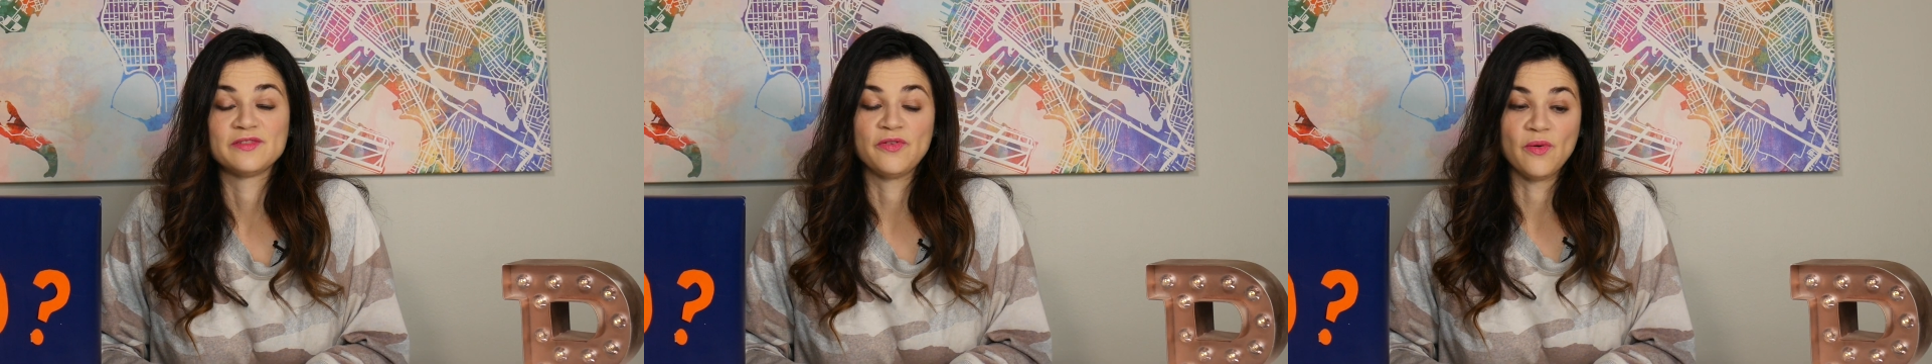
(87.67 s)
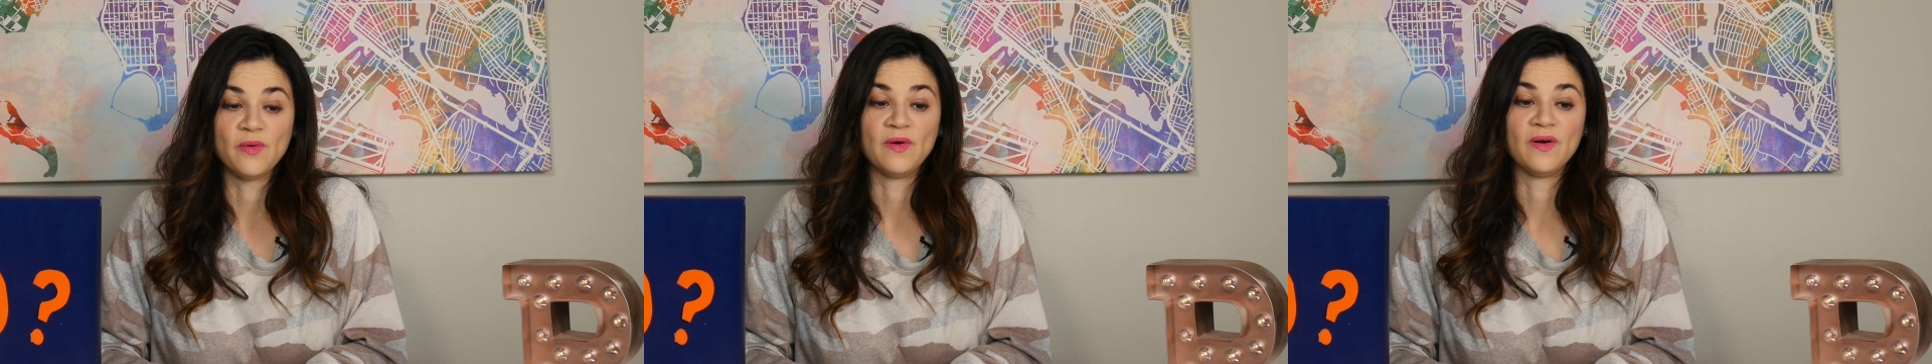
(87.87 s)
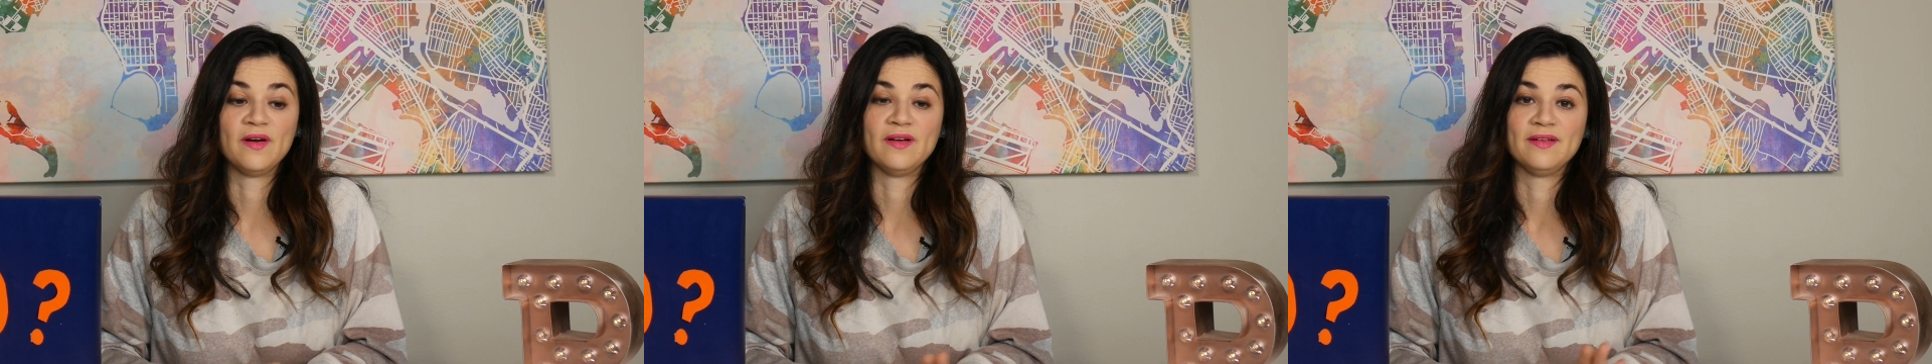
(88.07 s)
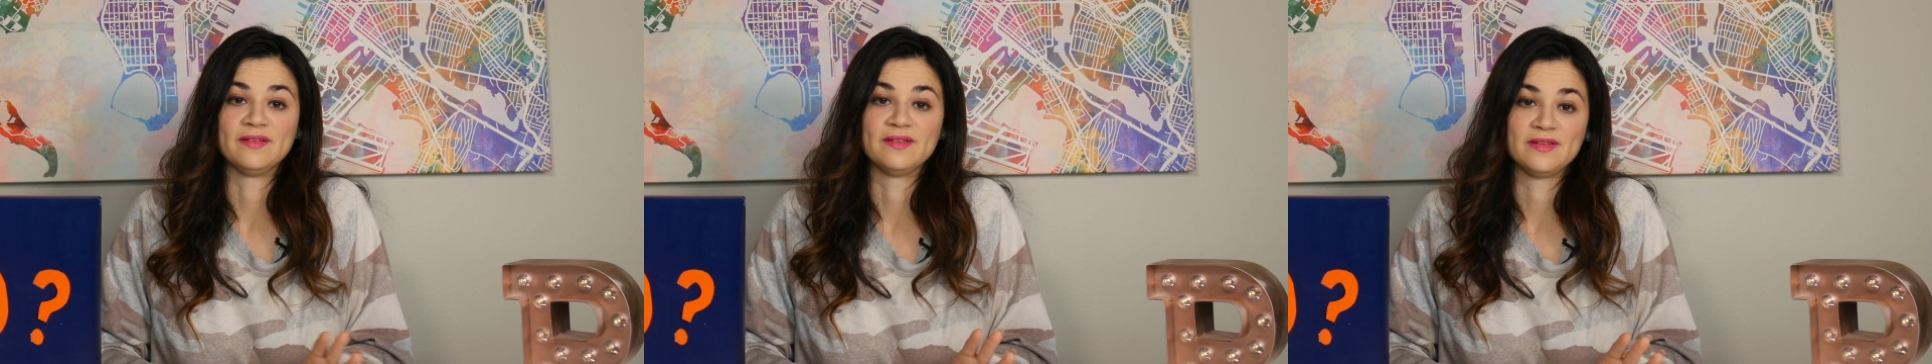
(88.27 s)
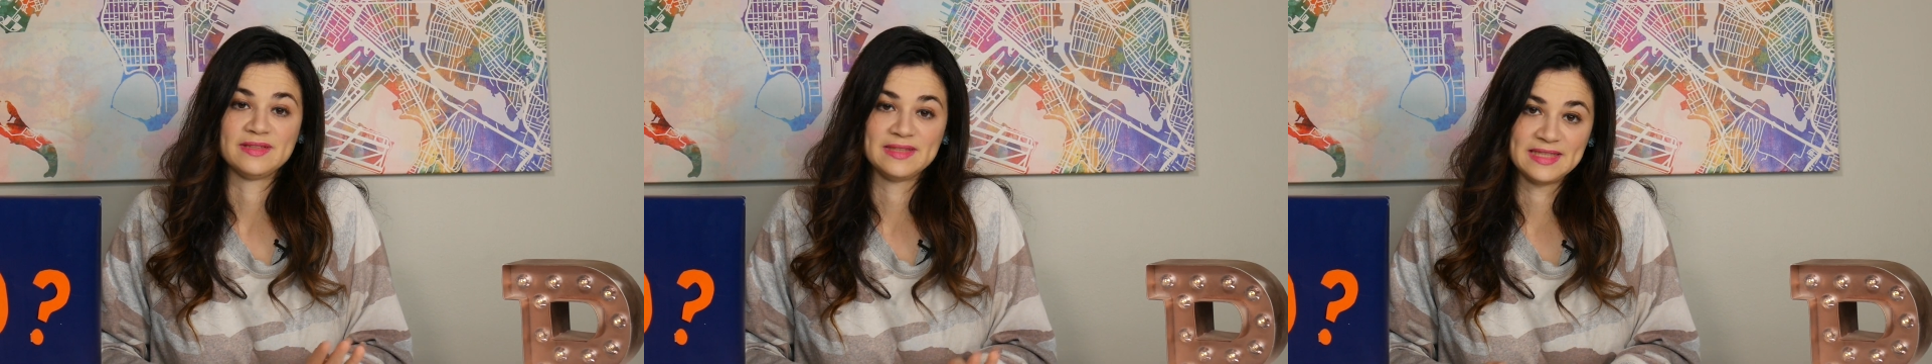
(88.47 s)
for
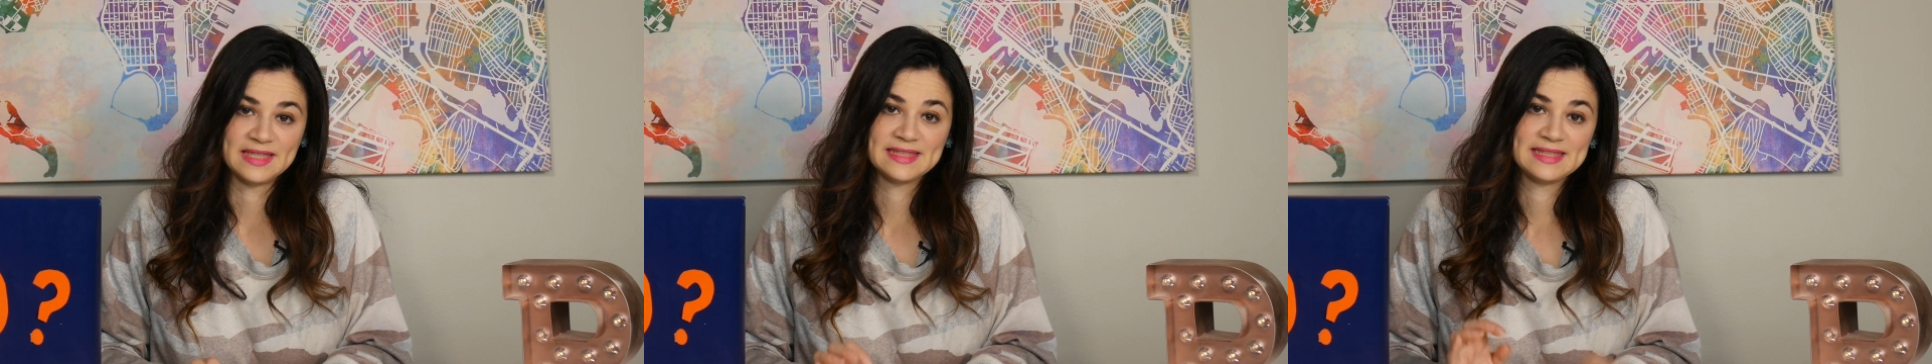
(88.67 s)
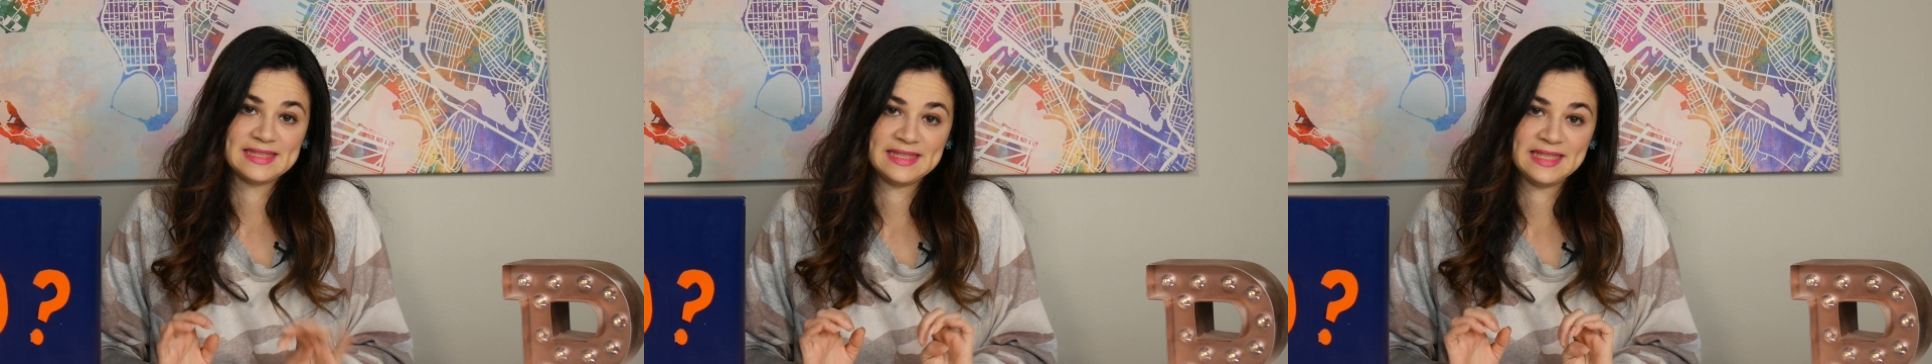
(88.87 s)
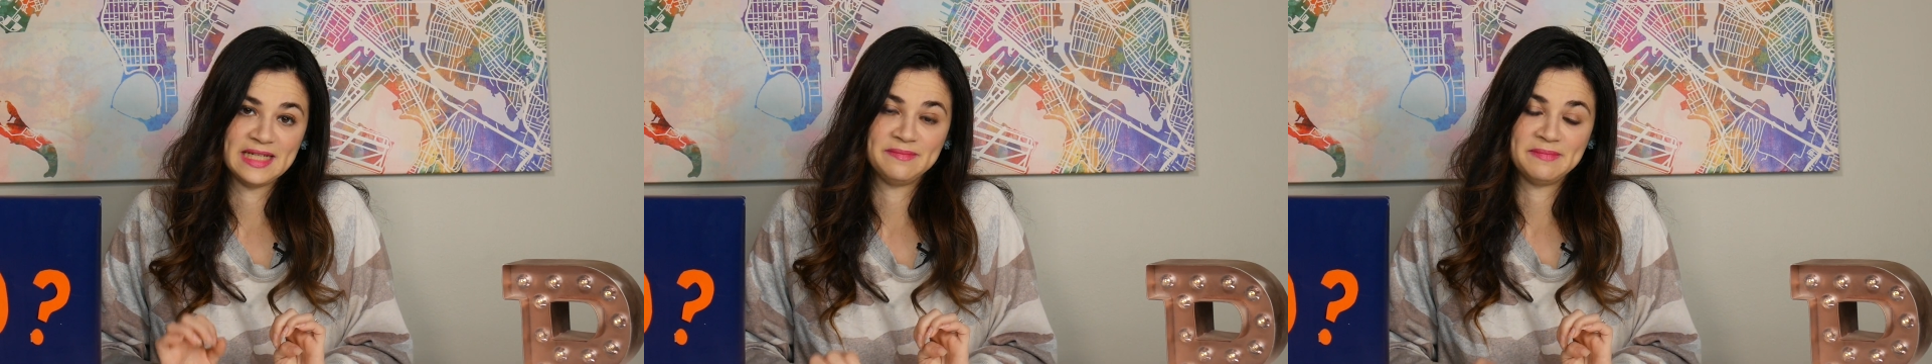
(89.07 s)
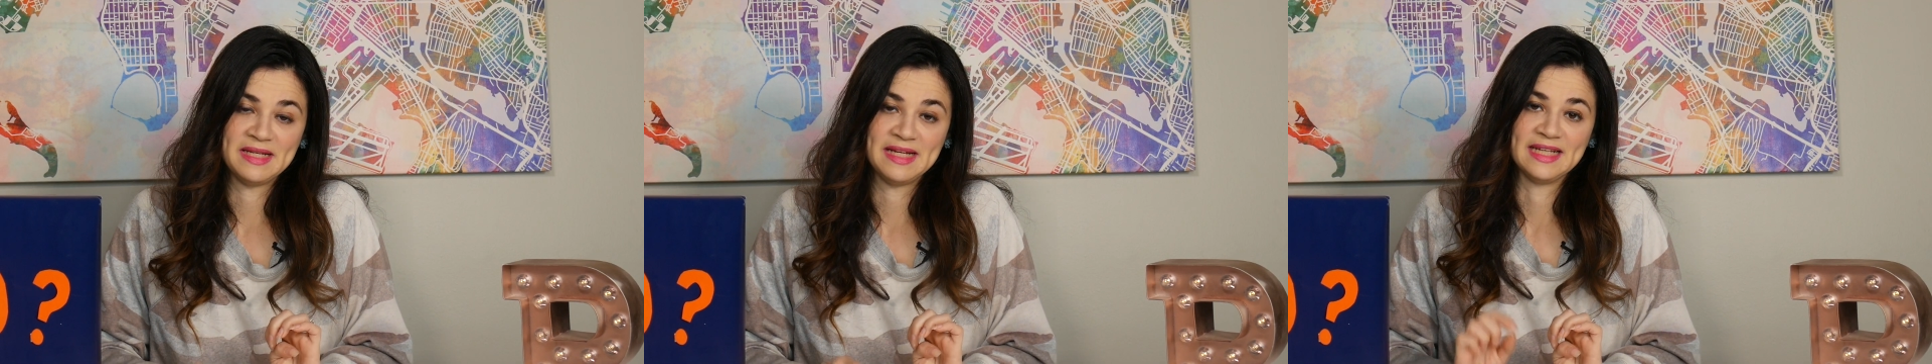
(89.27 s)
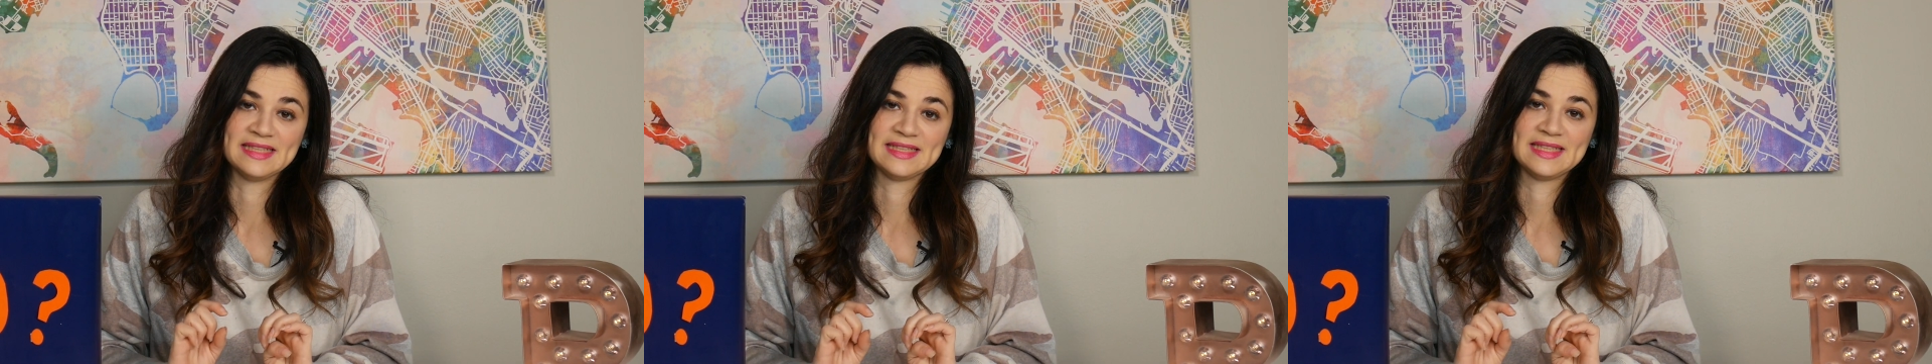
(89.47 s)
6 to 10
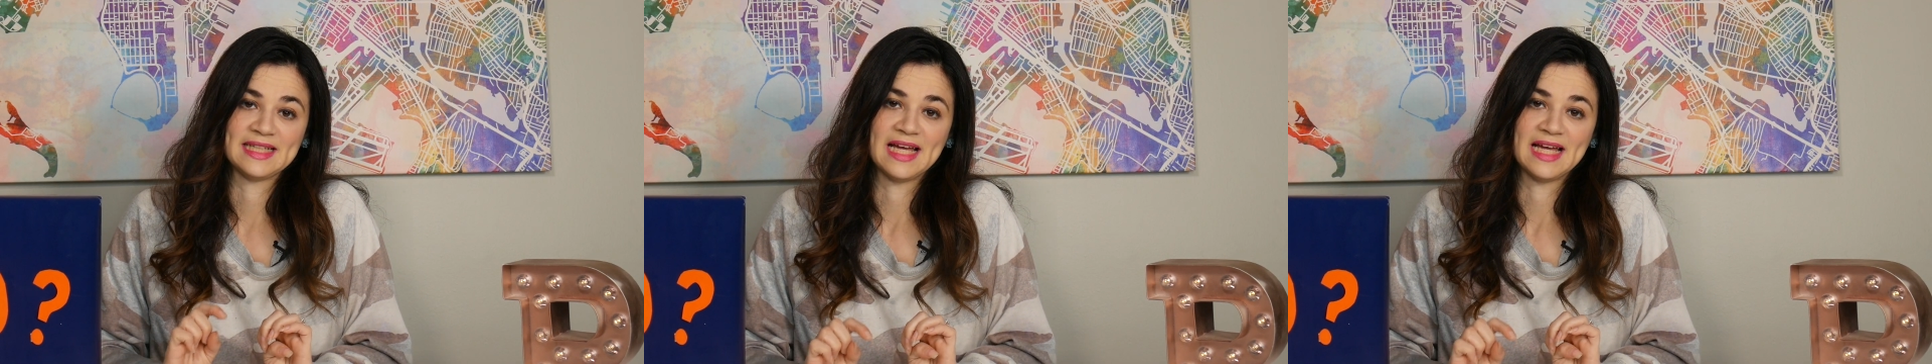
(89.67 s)
minutes.